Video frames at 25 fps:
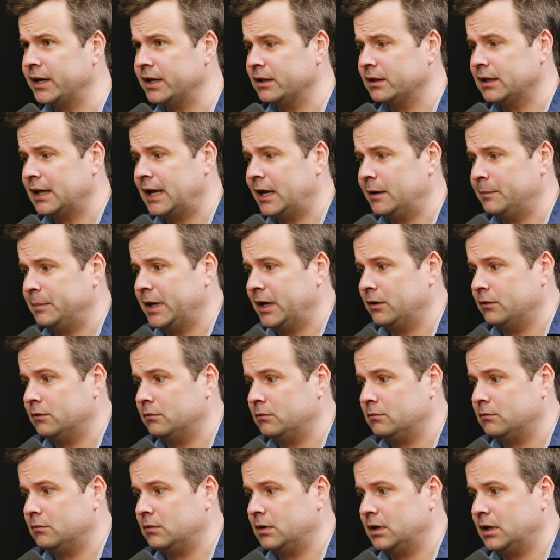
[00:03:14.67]
a lot about
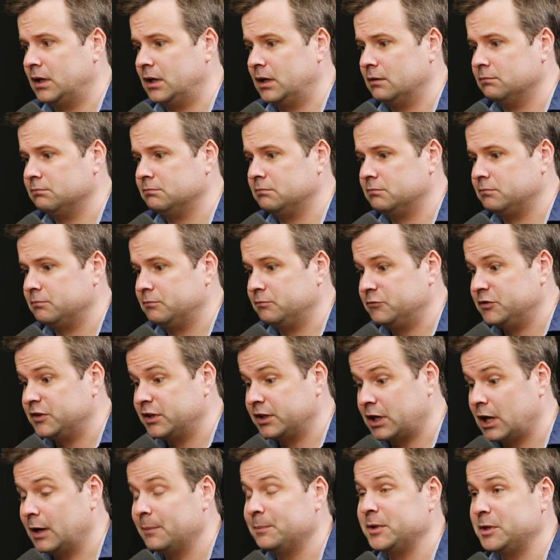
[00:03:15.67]
uh, the
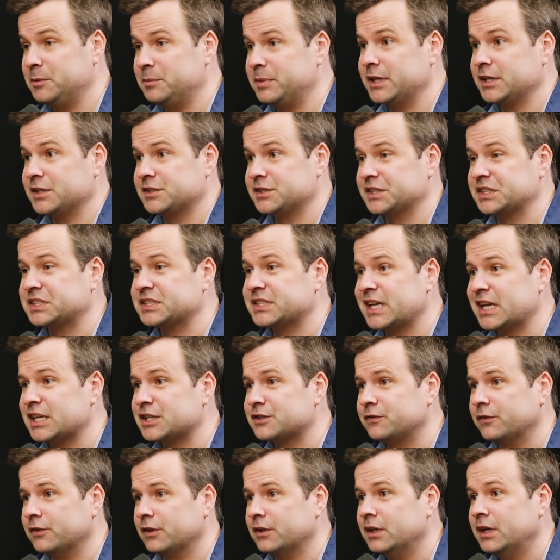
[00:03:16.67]
company being
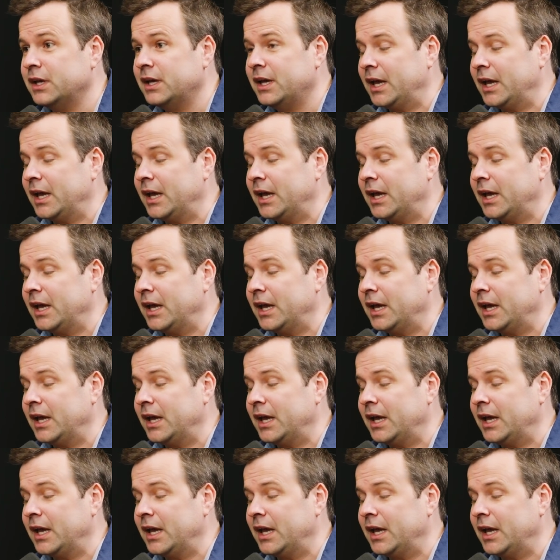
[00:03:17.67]
successful.